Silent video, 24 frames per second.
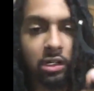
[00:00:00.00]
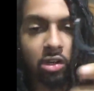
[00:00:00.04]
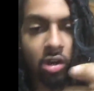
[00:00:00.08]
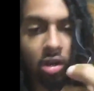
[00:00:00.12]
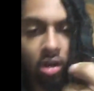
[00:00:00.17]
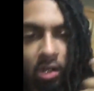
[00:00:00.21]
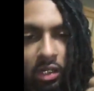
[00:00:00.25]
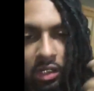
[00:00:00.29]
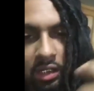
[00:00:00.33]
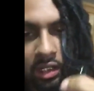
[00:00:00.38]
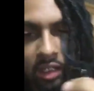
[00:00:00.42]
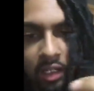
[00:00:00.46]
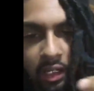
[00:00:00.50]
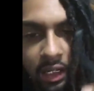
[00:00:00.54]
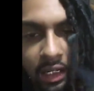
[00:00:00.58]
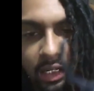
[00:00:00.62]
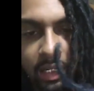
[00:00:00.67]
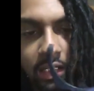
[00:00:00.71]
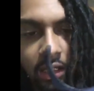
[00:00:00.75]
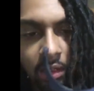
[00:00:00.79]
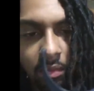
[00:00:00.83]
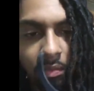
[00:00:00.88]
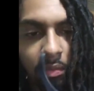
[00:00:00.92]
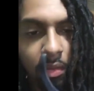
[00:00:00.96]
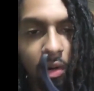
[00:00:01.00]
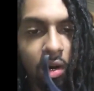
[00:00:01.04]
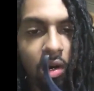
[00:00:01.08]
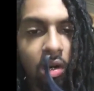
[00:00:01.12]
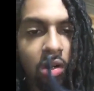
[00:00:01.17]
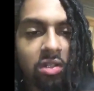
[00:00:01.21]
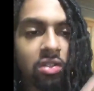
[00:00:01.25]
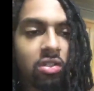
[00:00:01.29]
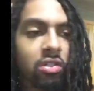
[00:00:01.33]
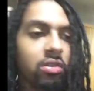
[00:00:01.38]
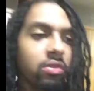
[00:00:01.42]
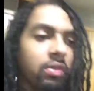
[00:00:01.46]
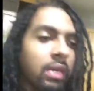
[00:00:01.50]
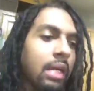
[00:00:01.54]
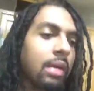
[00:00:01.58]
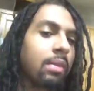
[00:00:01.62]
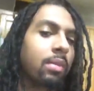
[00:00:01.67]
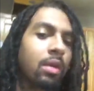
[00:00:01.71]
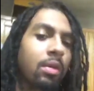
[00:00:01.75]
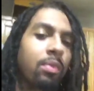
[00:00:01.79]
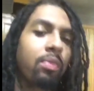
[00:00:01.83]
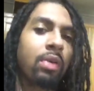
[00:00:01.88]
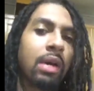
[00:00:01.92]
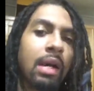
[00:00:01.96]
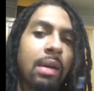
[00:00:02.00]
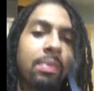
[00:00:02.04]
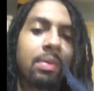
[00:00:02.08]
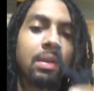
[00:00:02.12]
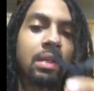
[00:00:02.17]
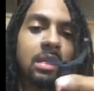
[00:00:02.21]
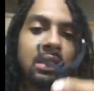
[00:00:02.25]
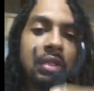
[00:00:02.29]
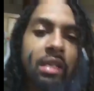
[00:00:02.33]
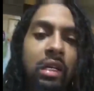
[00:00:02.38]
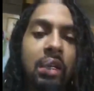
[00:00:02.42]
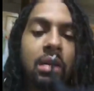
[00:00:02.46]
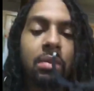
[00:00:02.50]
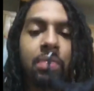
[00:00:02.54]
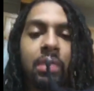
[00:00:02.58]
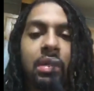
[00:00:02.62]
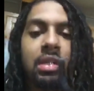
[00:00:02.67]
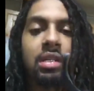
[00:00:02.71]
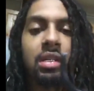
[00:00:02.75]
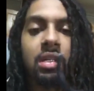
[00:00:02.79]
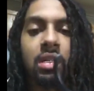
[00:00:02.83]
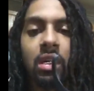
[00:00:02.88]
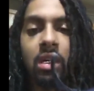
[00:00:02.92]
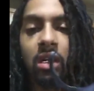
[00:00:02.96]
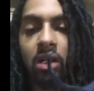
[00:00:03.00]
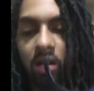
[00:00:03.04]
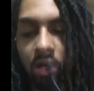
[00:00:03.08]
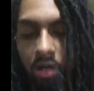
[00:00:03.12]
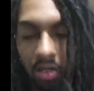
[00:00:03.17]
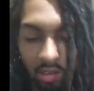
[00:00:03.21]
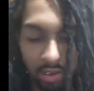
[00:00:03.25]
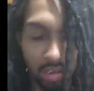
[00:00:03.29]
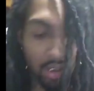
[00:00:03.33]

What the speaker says: is looking at the ball, so you're able to properly take a picture of the dog.